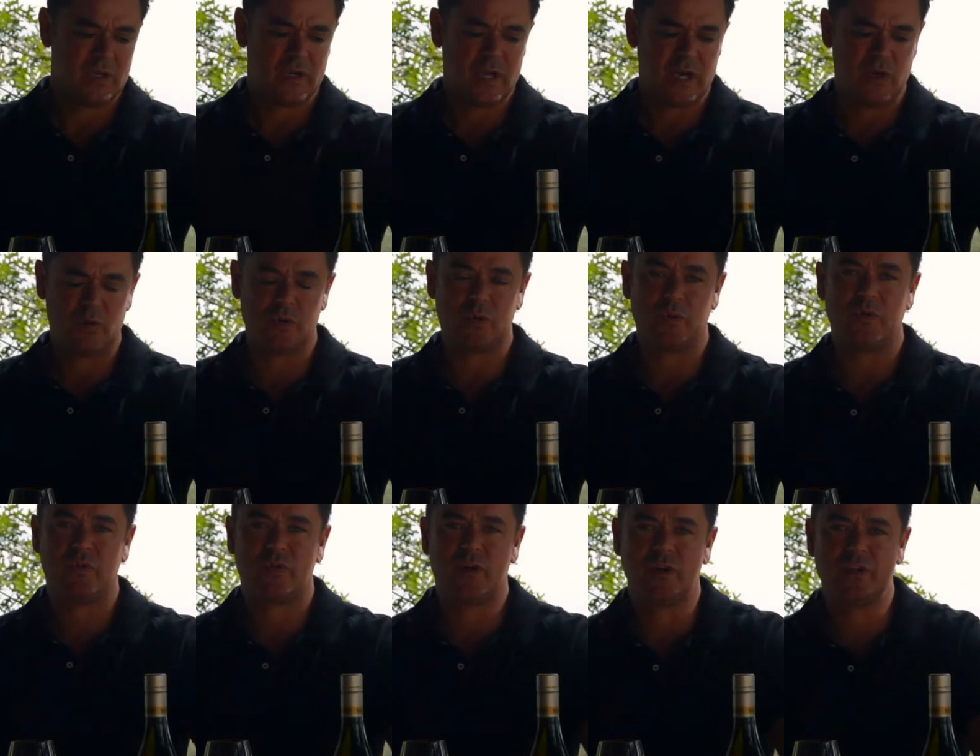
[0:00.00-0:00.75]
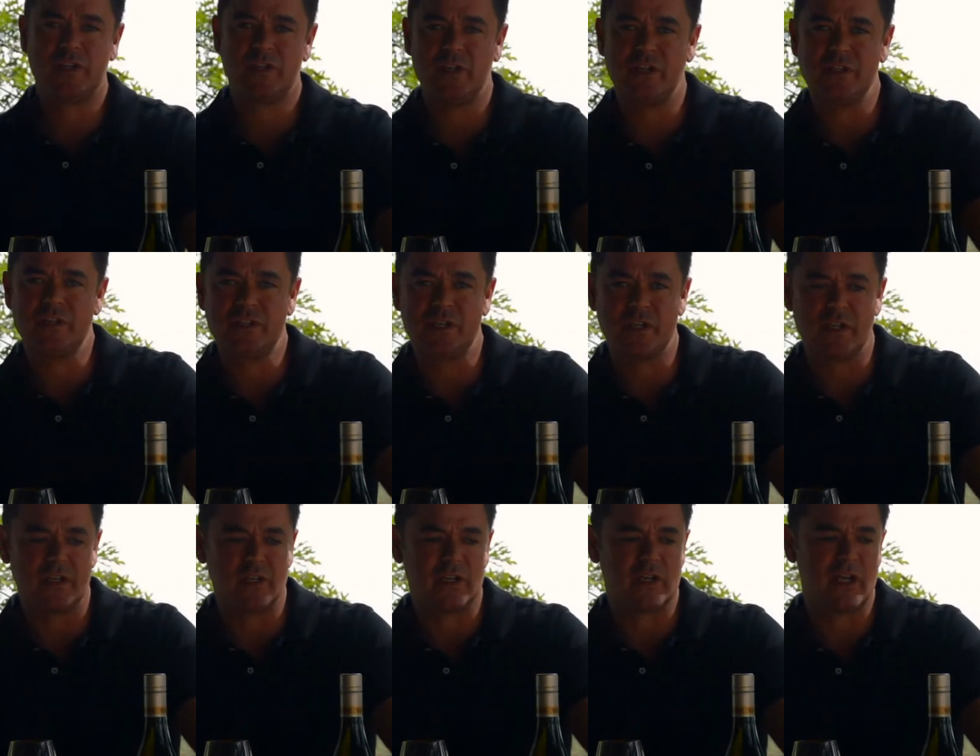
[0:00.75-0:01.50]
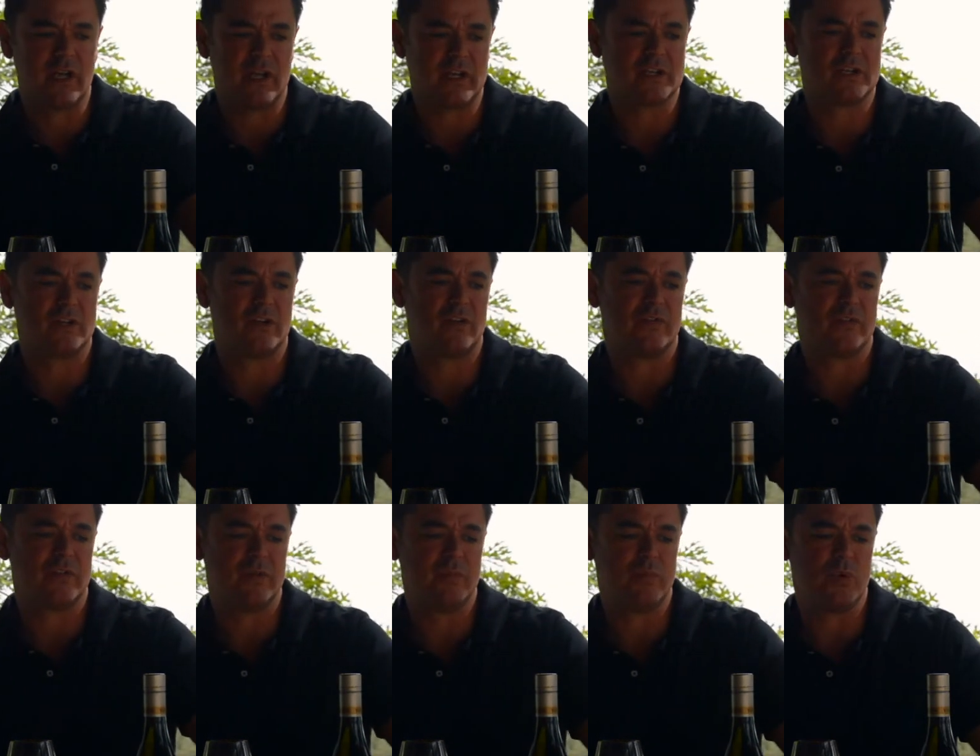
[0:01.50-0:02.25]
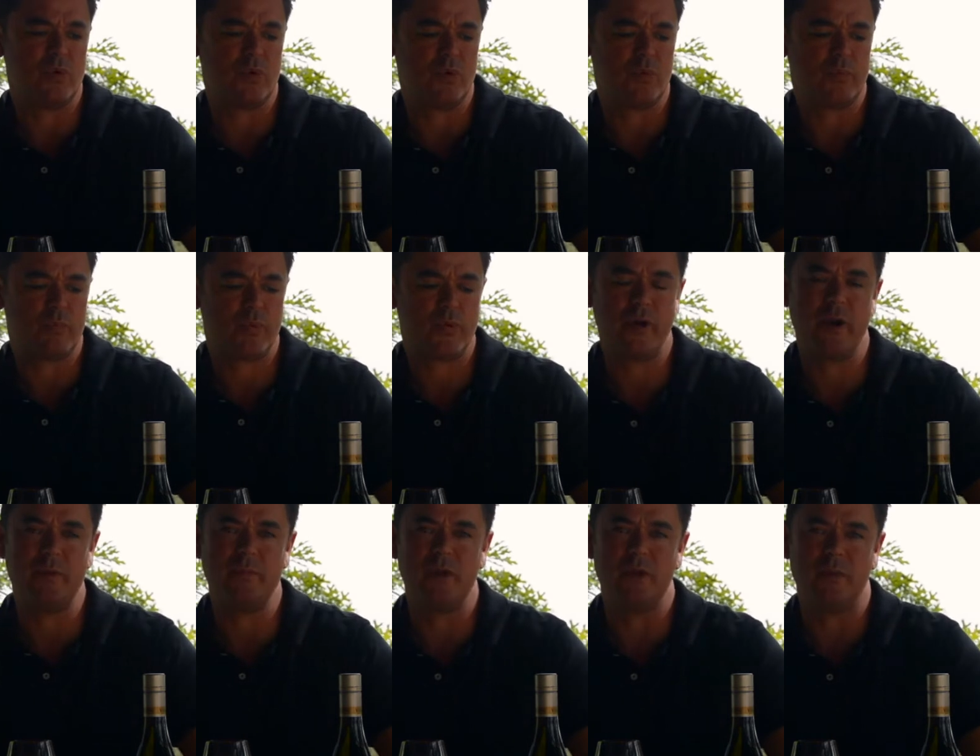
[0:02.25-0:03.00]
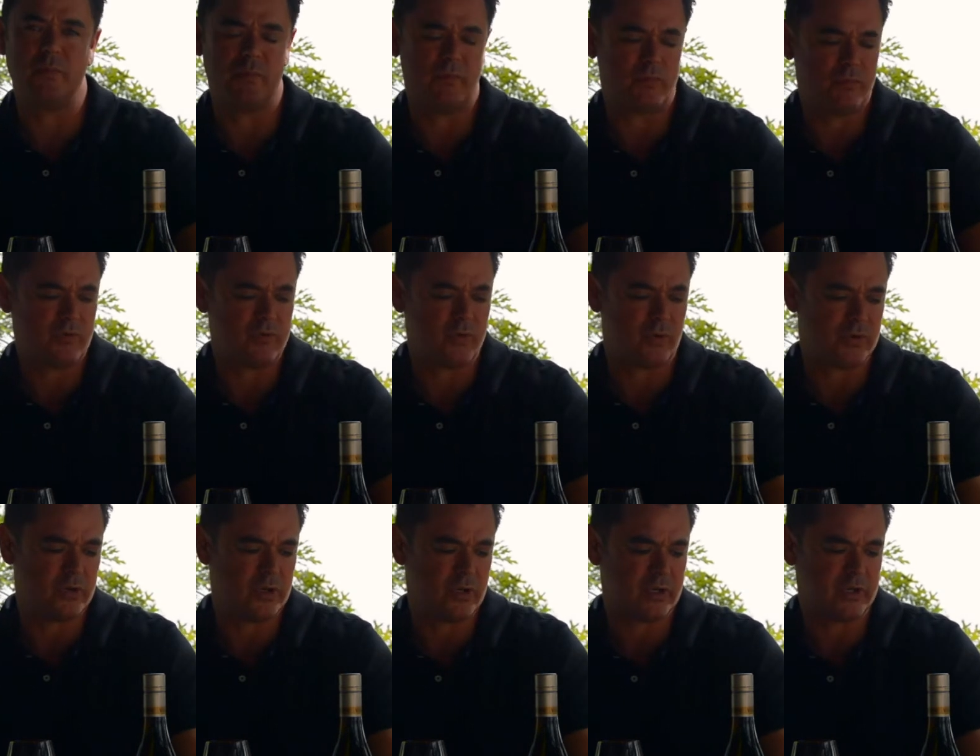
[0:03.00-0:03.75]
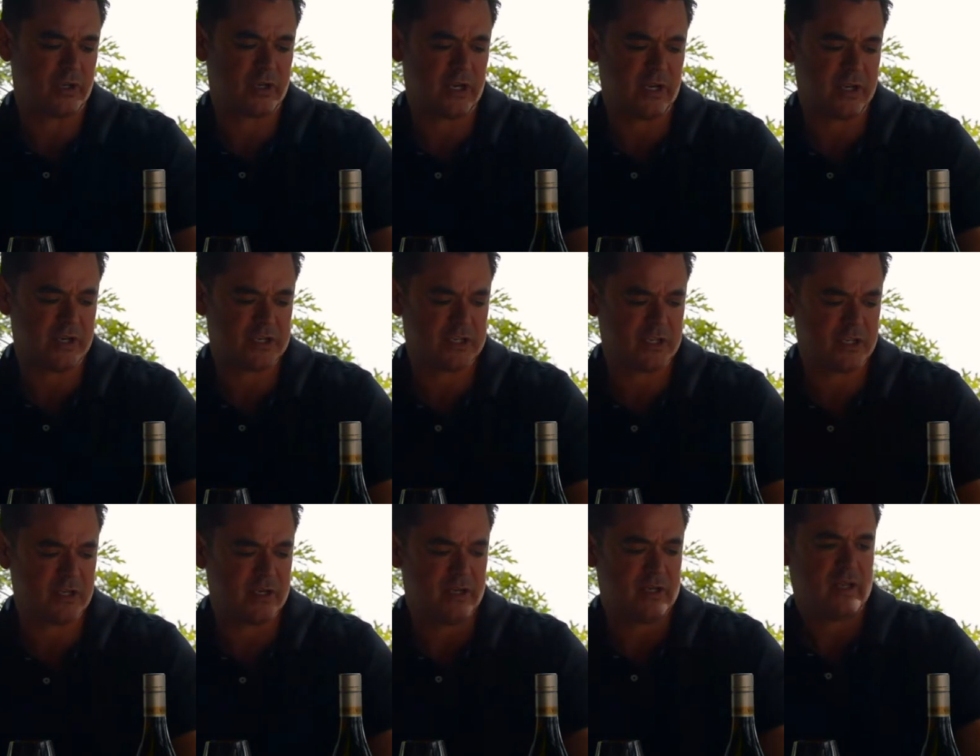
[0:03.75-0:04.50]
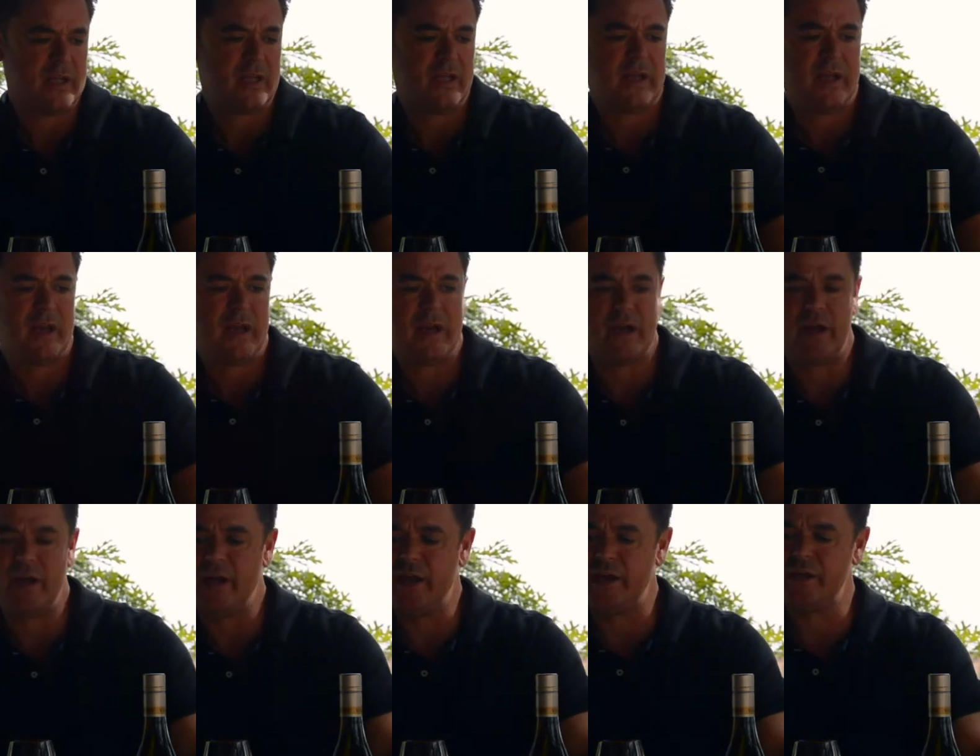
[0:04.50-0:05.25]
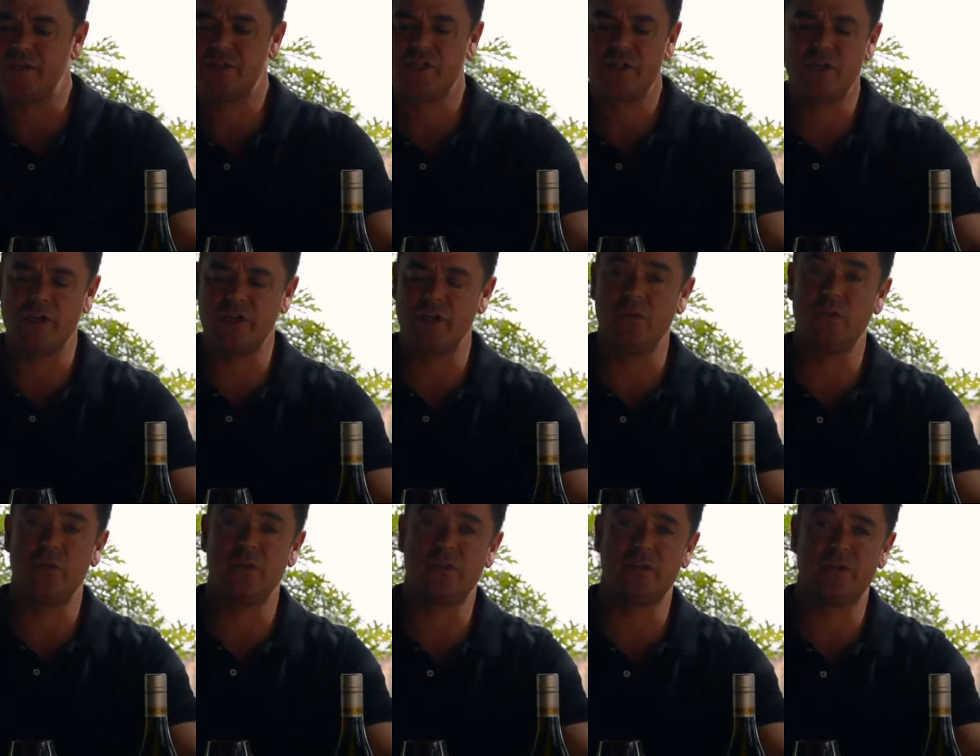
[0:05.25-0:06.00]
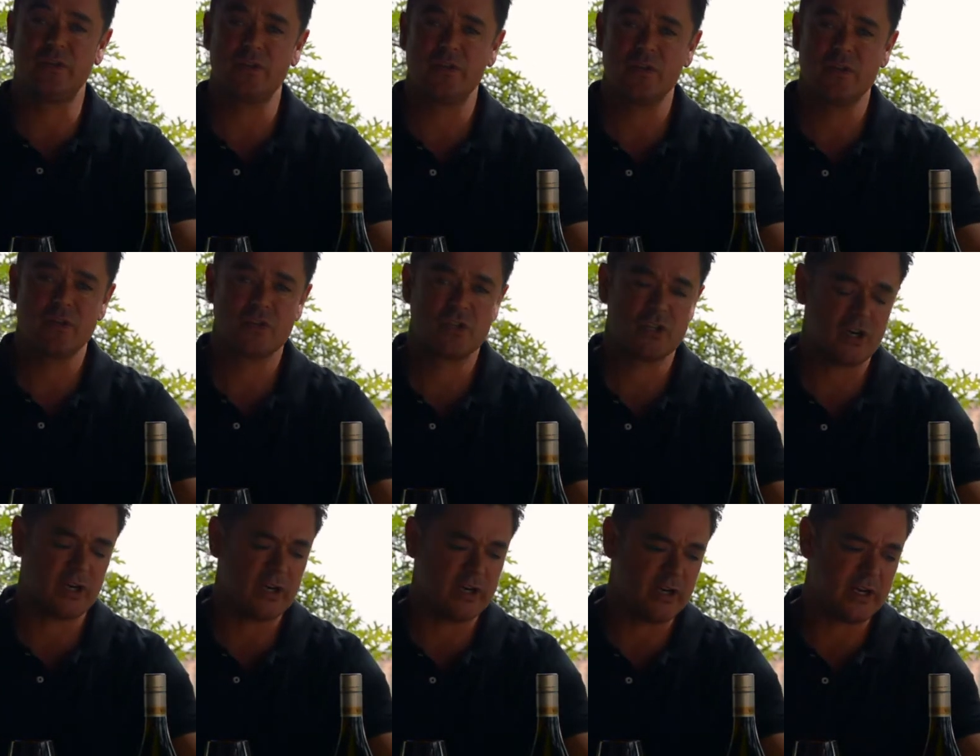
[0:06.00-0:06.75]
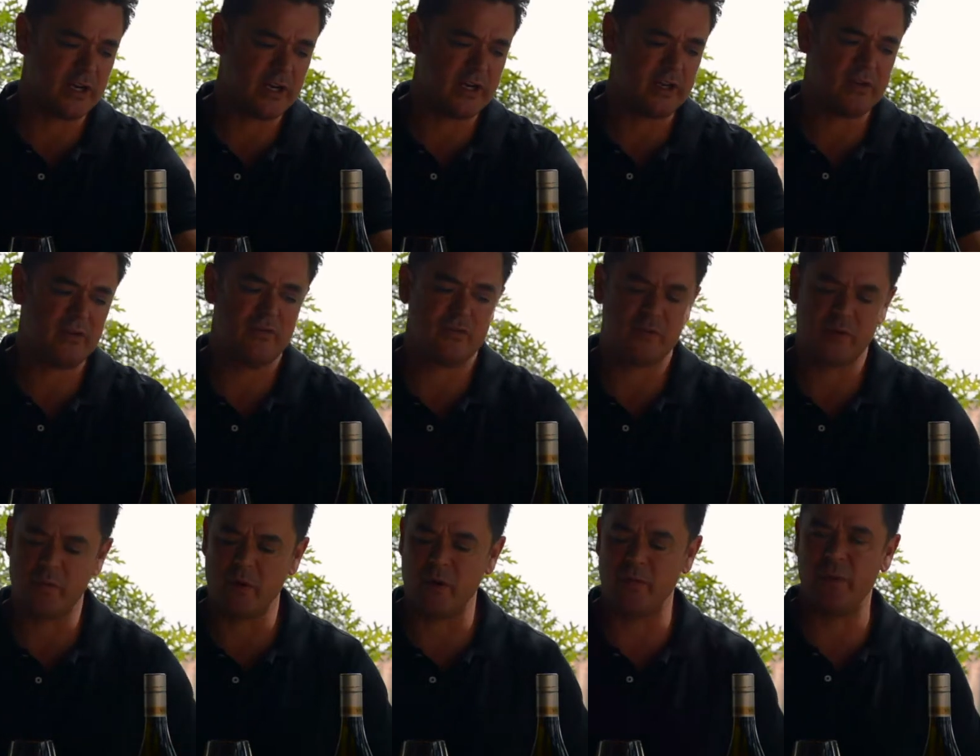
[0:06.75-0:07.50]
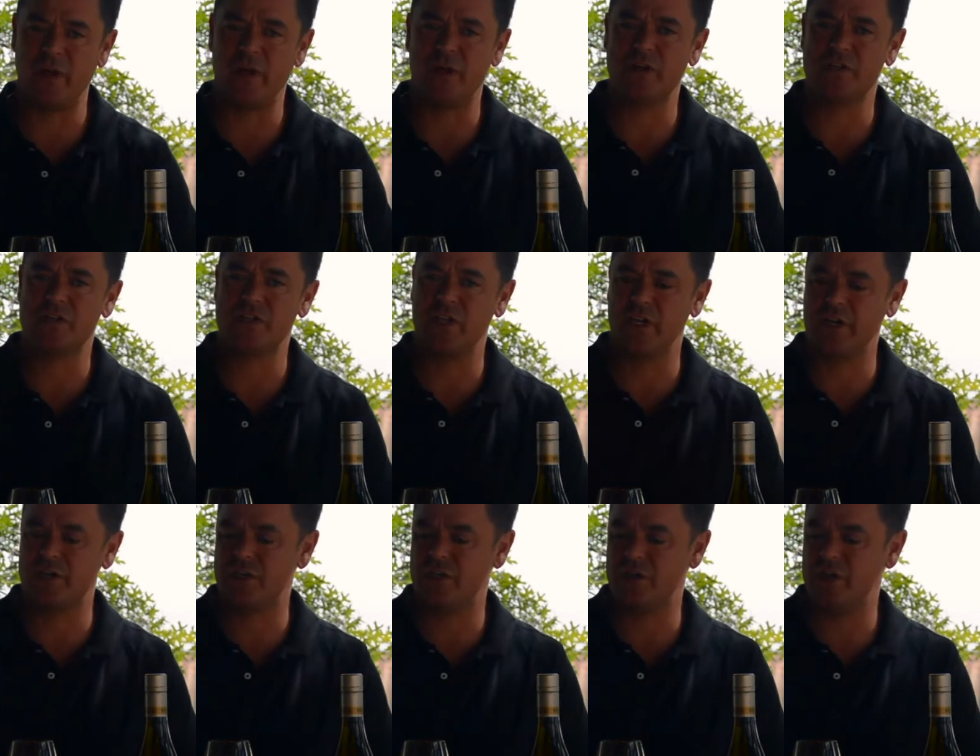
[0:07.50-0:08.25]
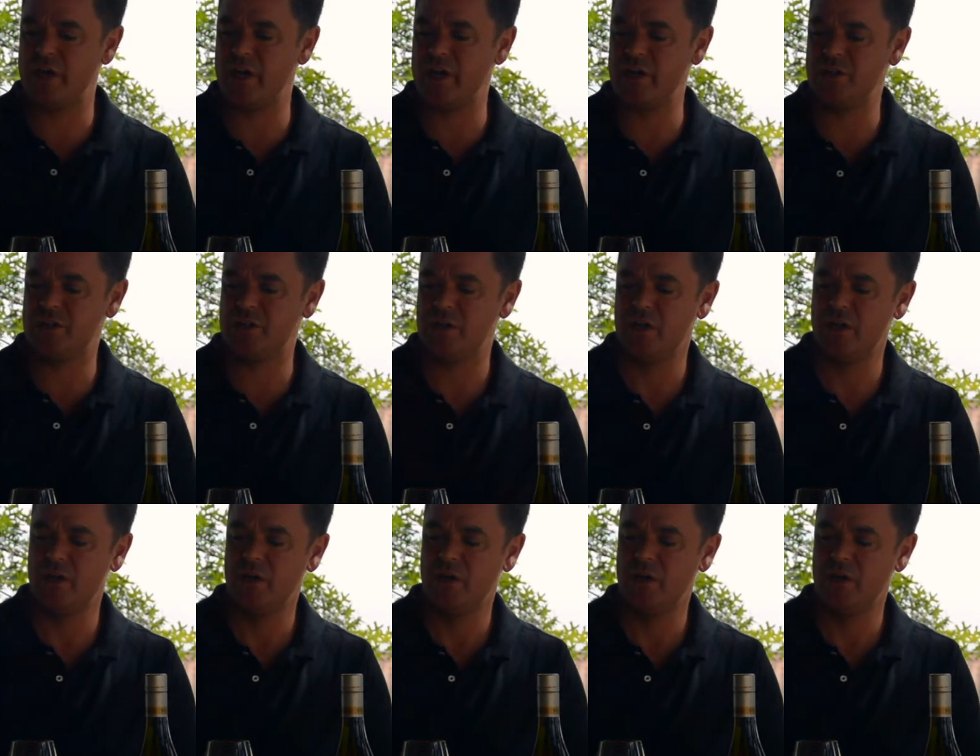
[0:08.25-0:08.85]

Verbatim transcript: now what we've got here is a collection of the more premium Vondeling collection, uh, starting with Chardonnay from our barrel selection range,